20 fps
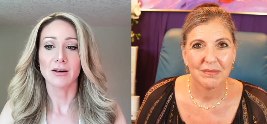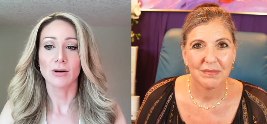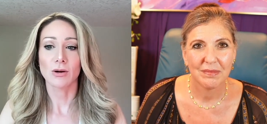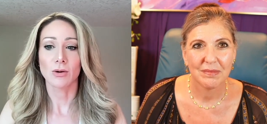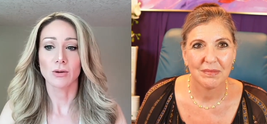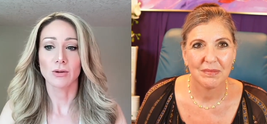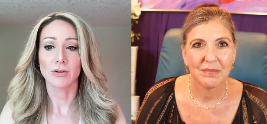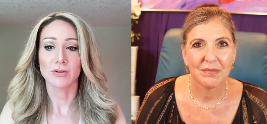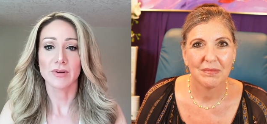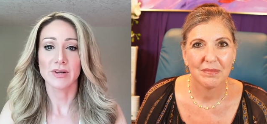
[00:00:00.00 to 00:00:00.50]
Speaker 1: and
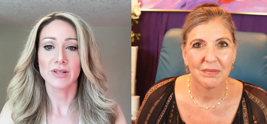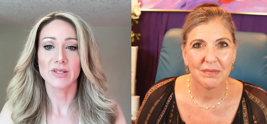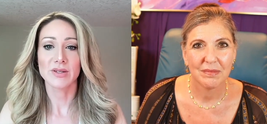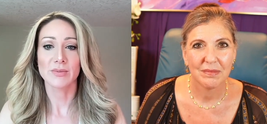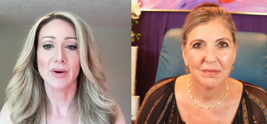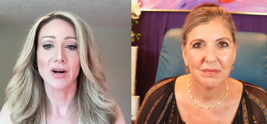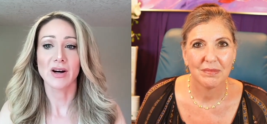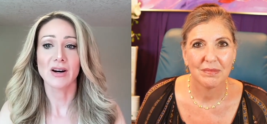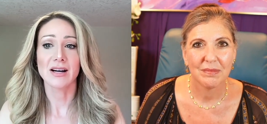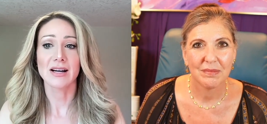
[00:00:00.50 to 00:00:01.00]
cold
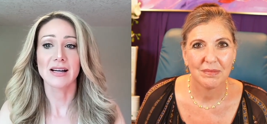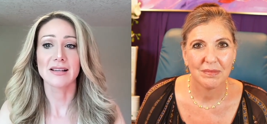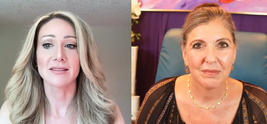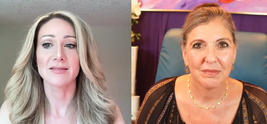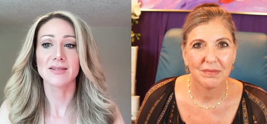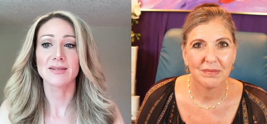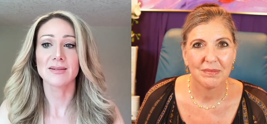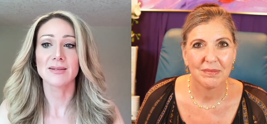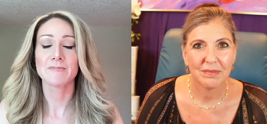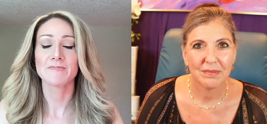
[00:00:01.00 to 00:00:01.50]

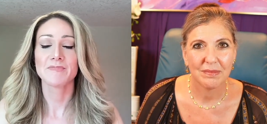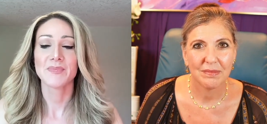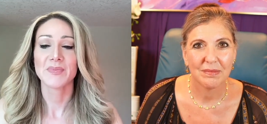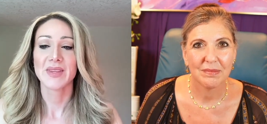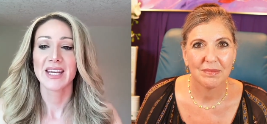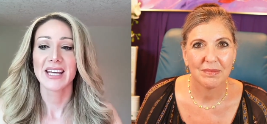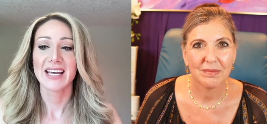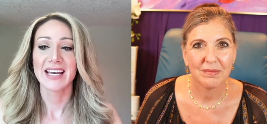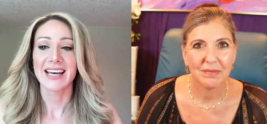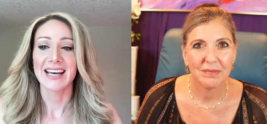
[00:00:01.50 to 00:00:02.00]
response.
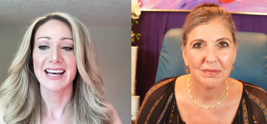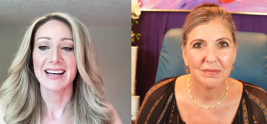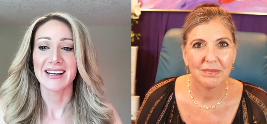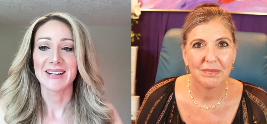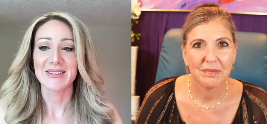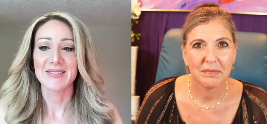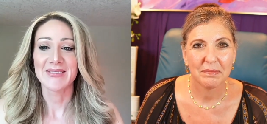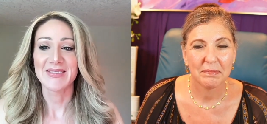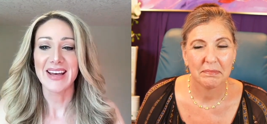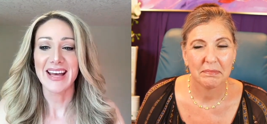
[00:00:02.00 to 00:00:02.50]

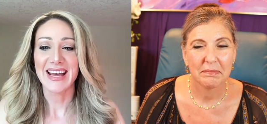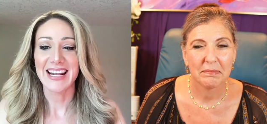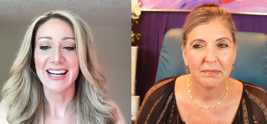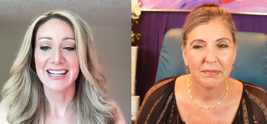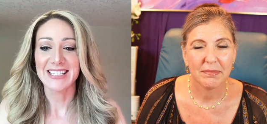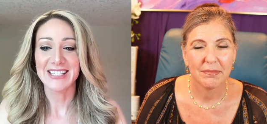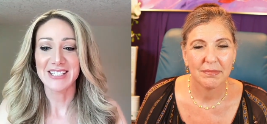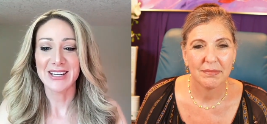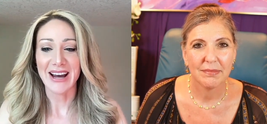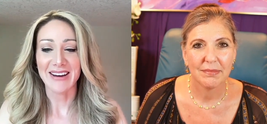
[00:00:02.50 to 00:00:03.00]
Uh, eh,
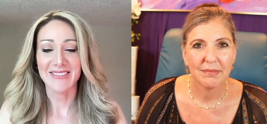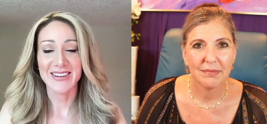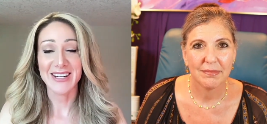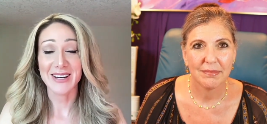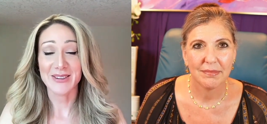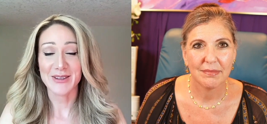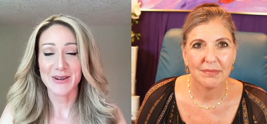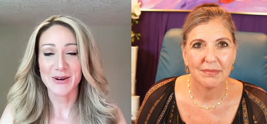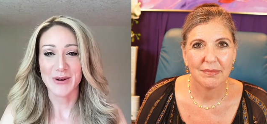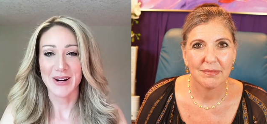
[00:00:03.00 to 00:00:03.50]
do you have any
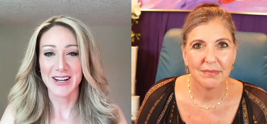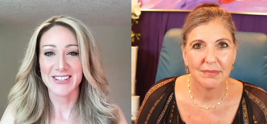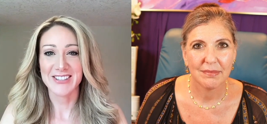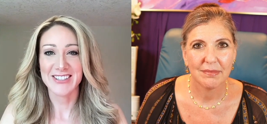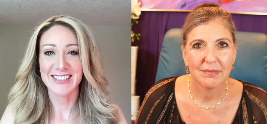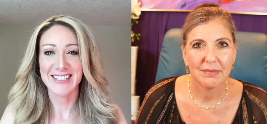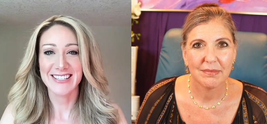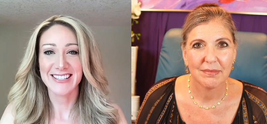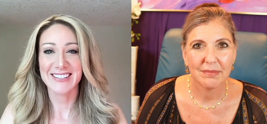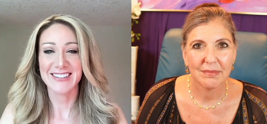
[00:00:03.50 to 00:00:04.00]
other
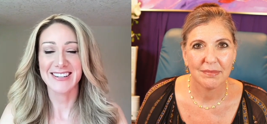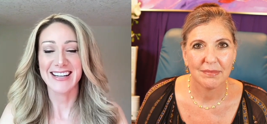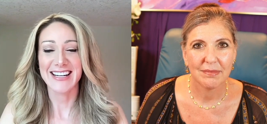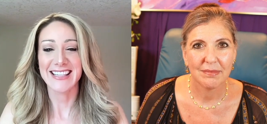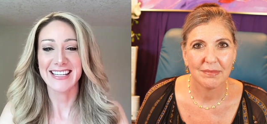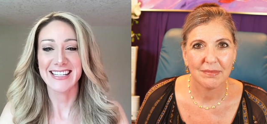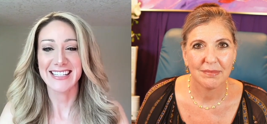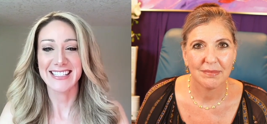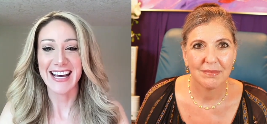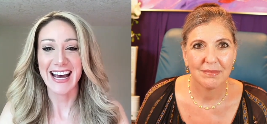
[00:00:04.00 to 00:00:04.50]
questions or
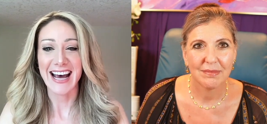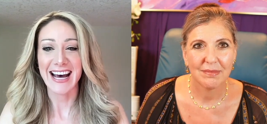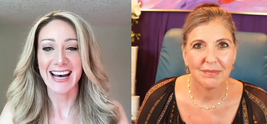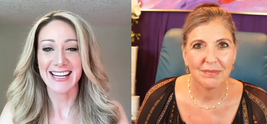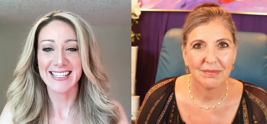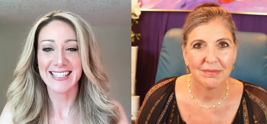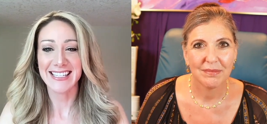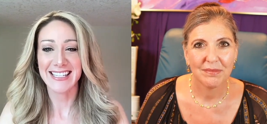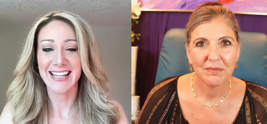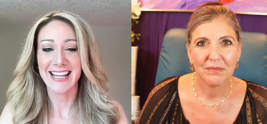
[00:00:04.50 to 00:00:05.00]
anything to
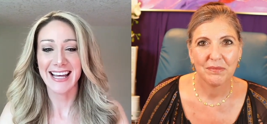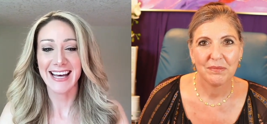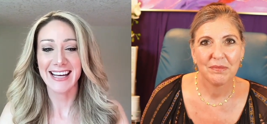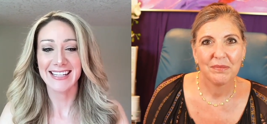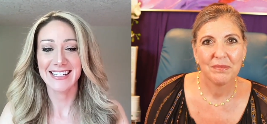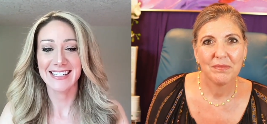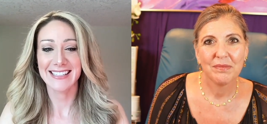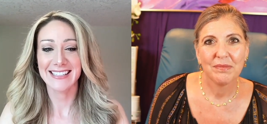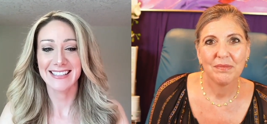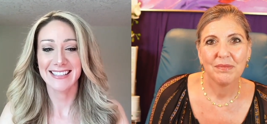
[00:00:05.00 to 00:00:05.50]
add to
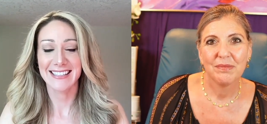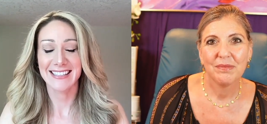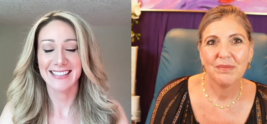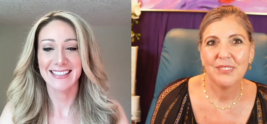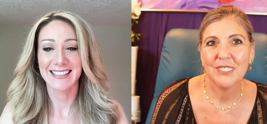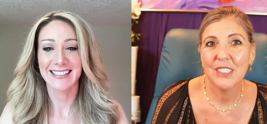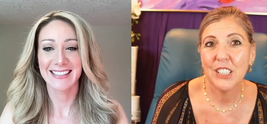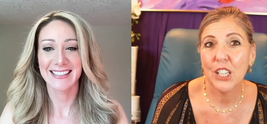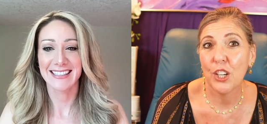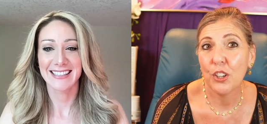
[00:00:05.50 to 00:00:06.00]
that?
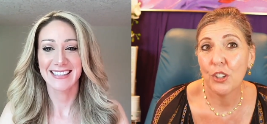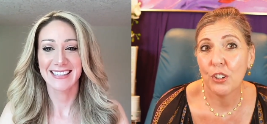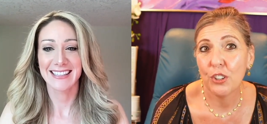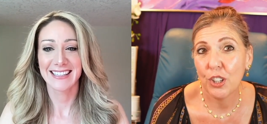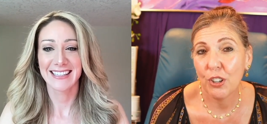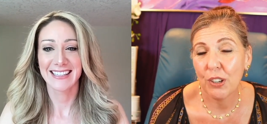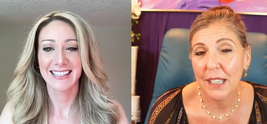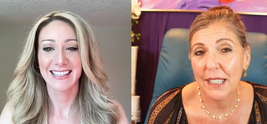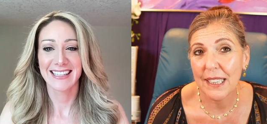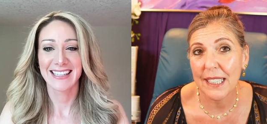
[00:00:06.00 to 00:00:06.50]
Speaker 2: No, no,
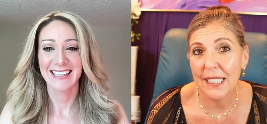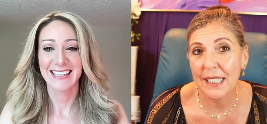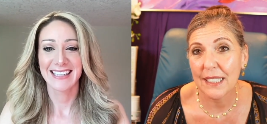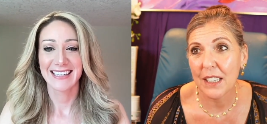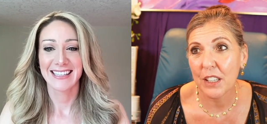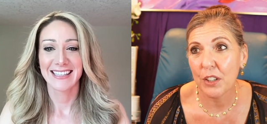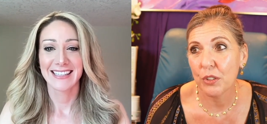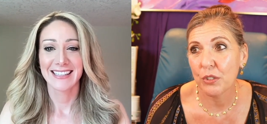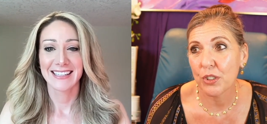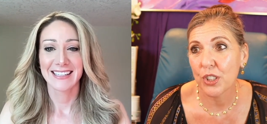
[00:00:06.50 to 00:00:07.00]
I think
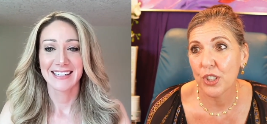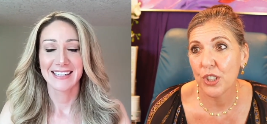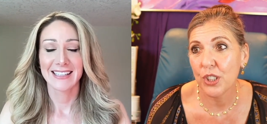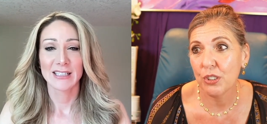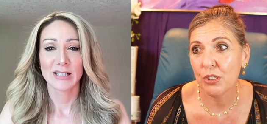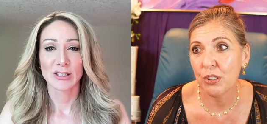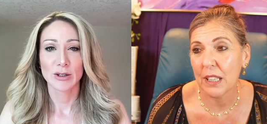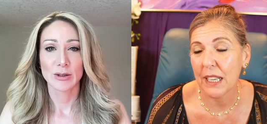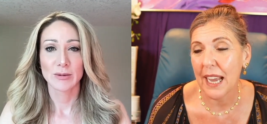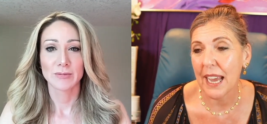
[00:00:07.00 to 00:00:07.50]
though too,
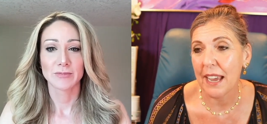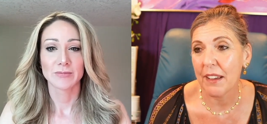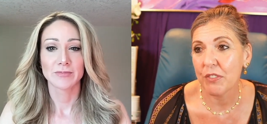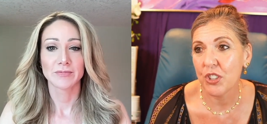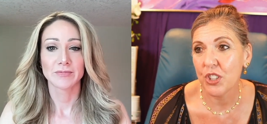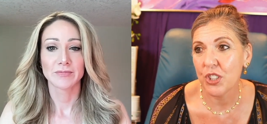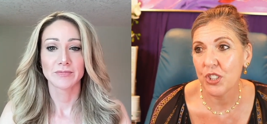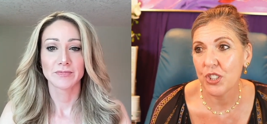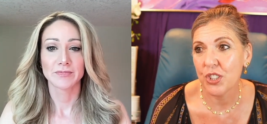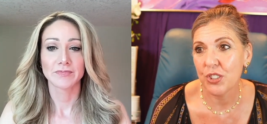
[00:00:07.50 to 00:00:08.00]
like after
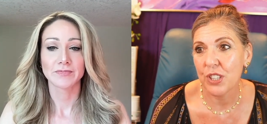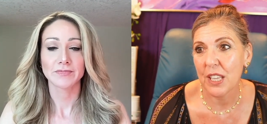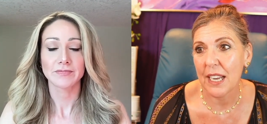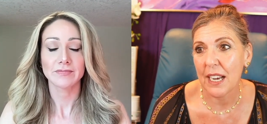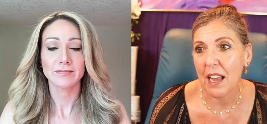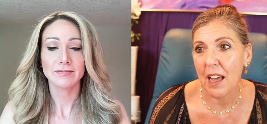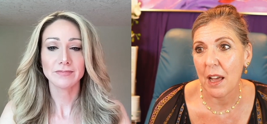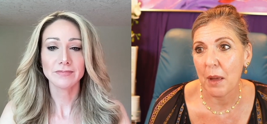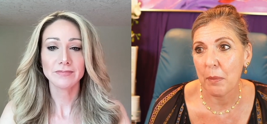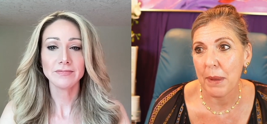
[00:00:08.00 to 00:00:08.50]
you do that
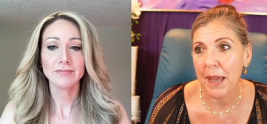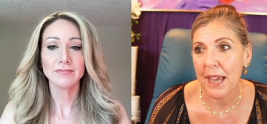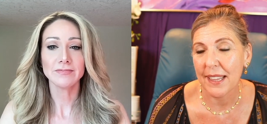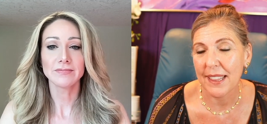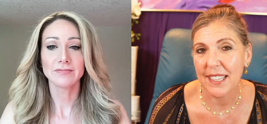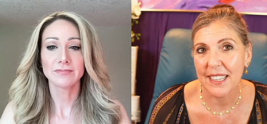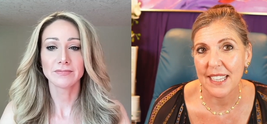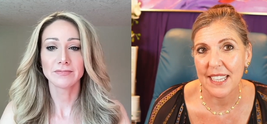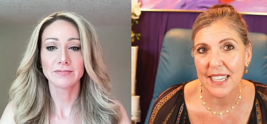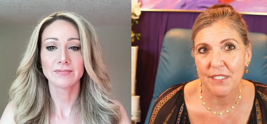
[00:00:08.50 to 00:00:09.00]
hot bath in
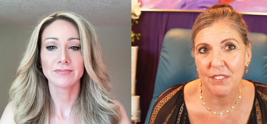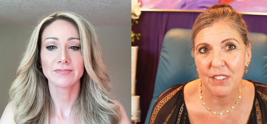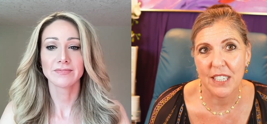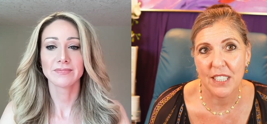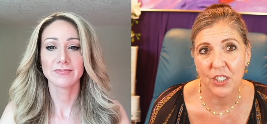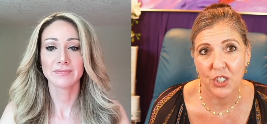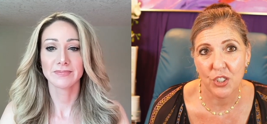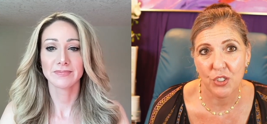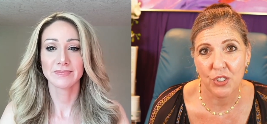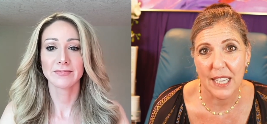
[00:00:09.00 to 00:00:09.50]
the evening, do
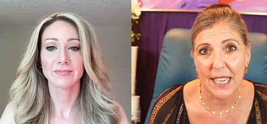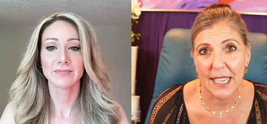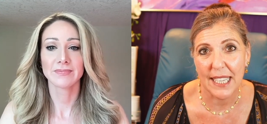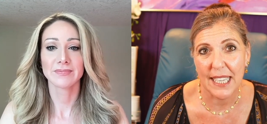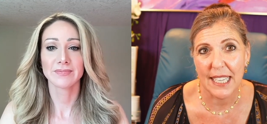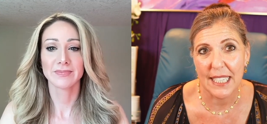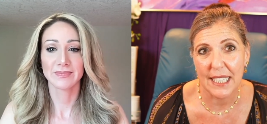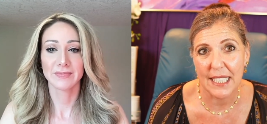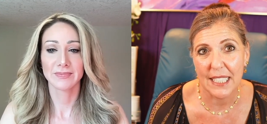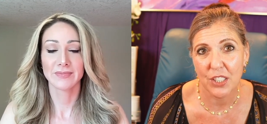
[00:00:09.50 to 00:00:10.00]
you then get
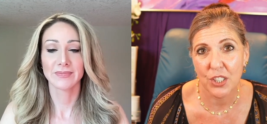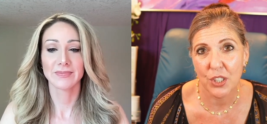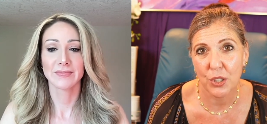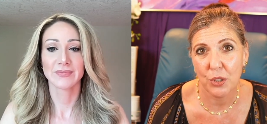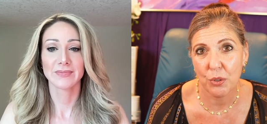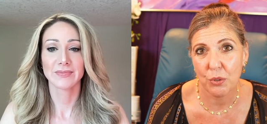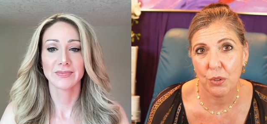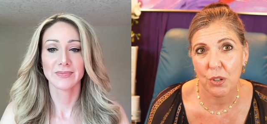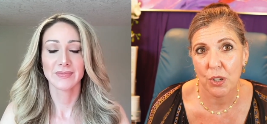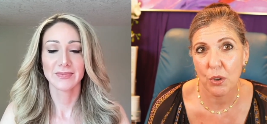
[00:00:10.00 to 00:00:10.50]
into
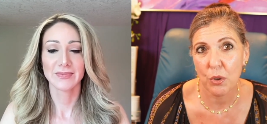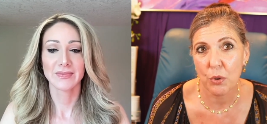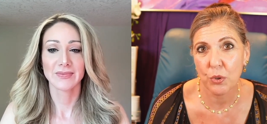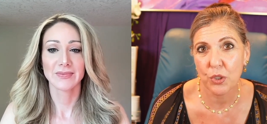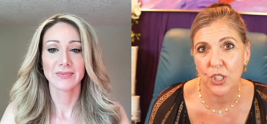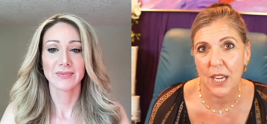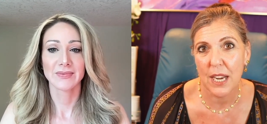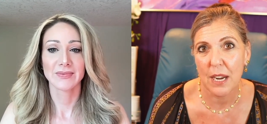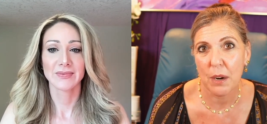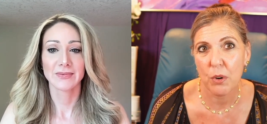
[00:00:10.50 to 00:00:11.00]
a cold
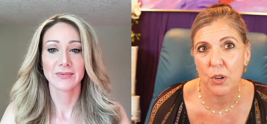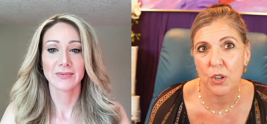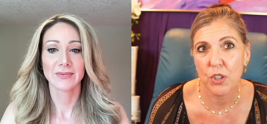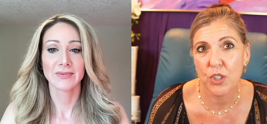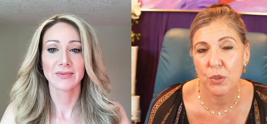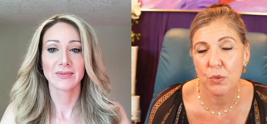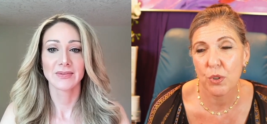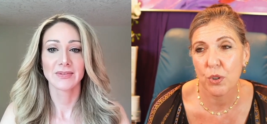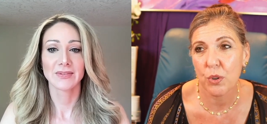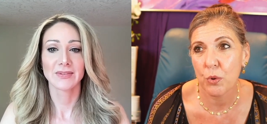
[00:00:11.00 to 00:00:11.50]
shower or do
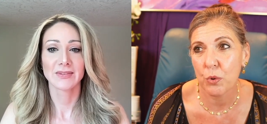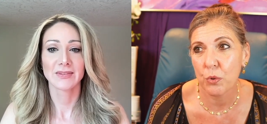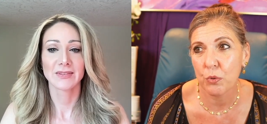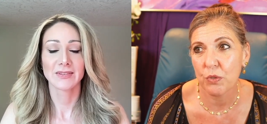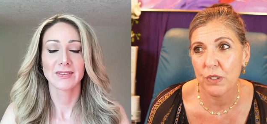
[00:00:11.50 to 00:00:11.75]
a cold